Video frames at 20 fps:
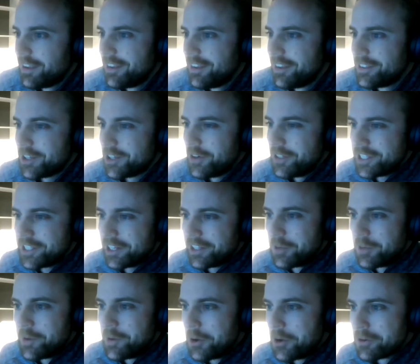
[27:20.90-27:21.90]
So he's getting a
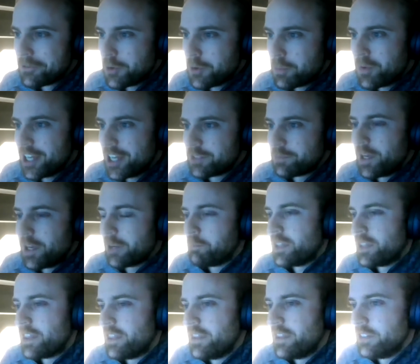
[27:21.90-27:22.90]
little bit older for a prospect,
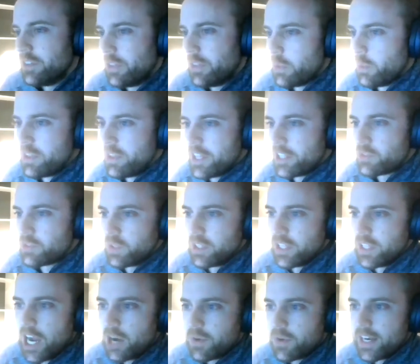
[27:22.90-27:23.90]
but the one that's really
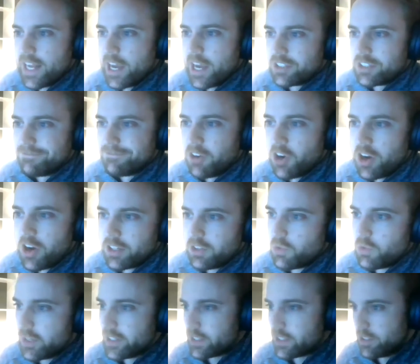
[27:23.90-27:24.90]
hot right now is Vaughn
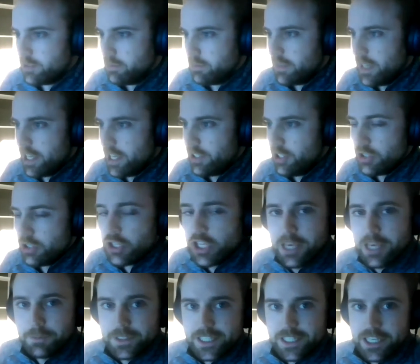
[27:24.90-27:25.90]
Grissom, and you
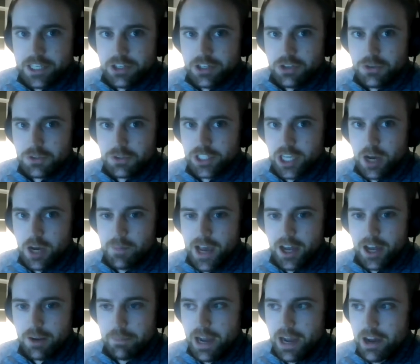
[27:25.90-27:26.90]
keep seeing news come
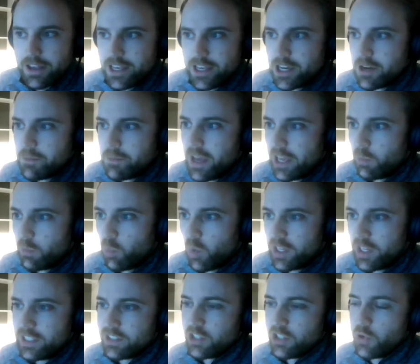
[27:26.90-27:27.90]
out about him and what
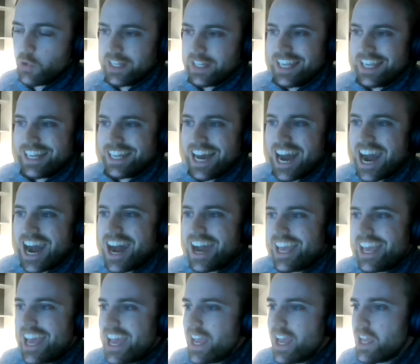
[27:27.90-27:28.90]
he's doing in high
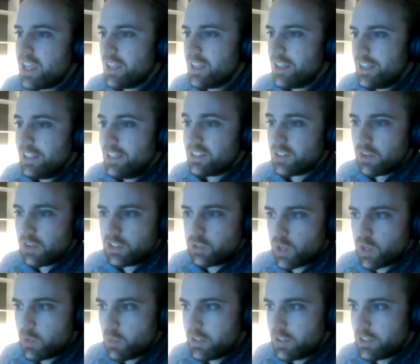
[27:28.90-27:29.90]
A. He's only
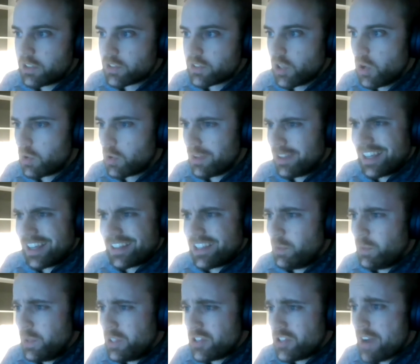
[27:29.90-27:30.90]
21 years old. I
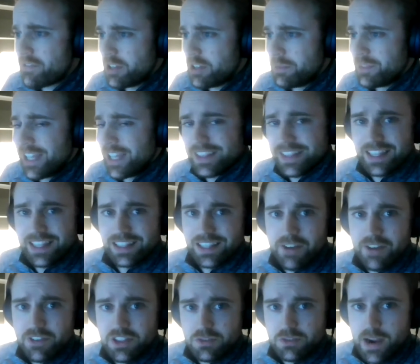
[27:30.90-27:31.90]
think we drafted him like the
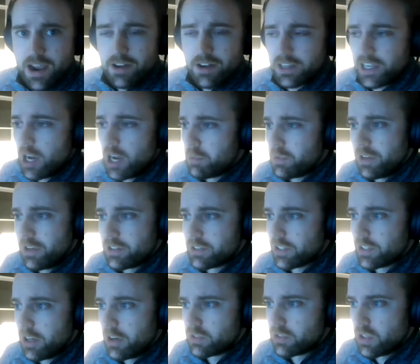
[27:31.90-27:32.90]
11th round a couple years
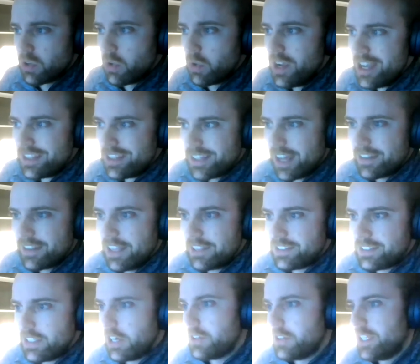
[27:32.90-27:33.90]
ago, so not
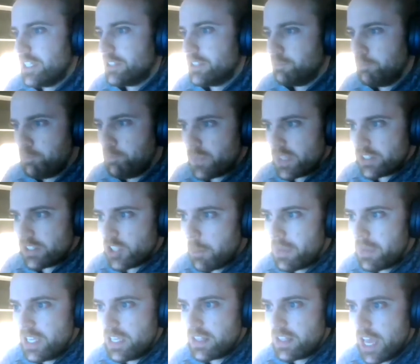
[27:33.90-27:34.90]
necessarily
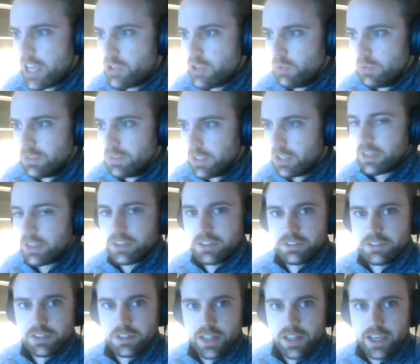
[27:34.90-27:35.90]
somebody that you look
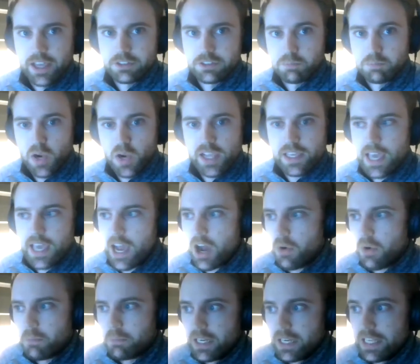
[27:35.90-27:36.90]
to like break
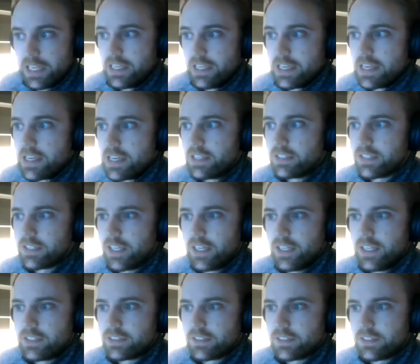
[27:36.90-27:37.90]
out, but he is, and
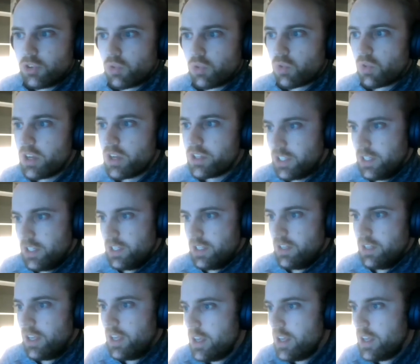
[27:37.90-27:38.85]
he's crushing it.